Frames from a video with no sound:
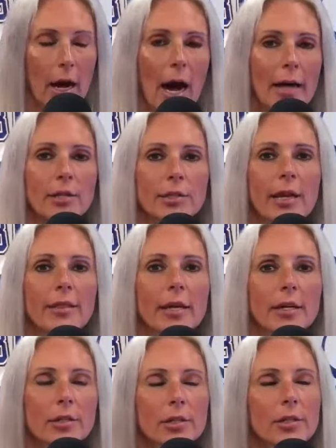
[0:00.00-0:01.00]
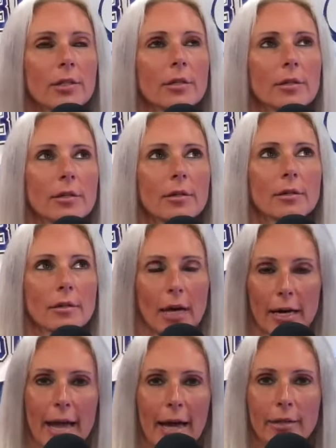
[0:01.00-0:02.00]
I said this,
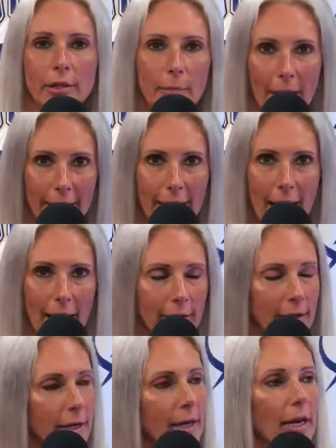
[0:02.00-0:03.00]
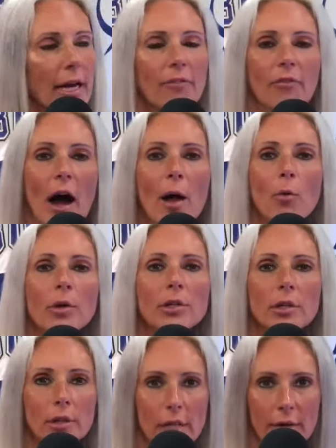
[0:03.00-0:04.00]
again, to my dad. If I was a
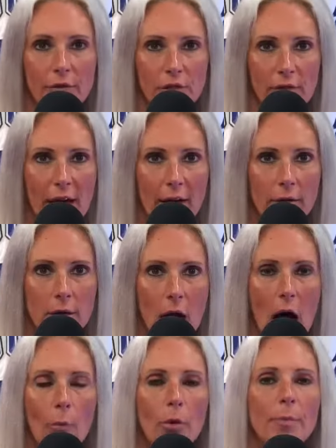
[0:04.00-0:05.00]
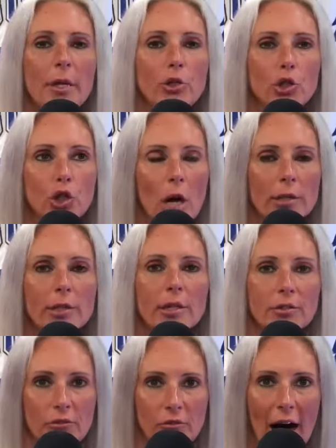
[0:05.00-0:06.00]
Leafs fan, I would be just
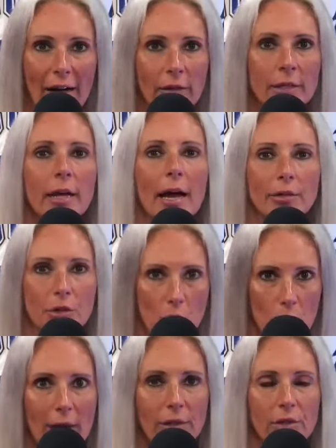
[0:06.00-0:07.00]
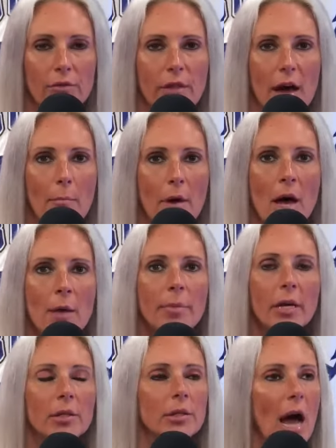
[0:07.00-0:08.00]
as violent as the rest of them.
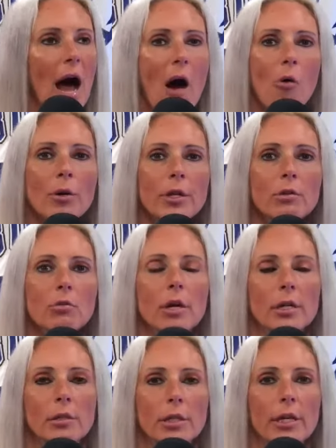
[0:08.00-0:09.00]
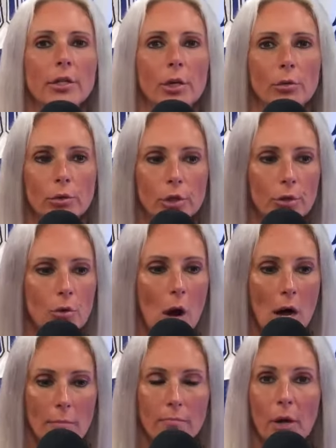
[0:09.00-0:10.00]
Because how do you continue to
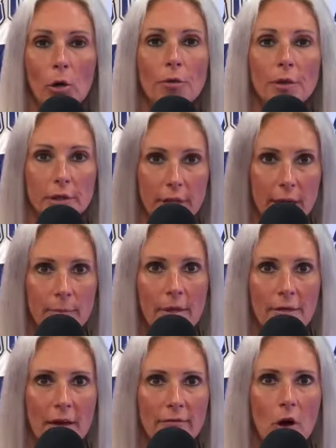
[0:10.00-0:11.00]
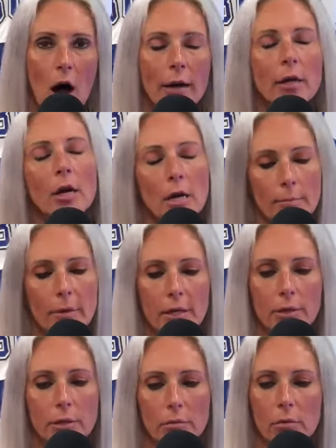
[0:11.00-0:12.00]
build the team that they've got? Because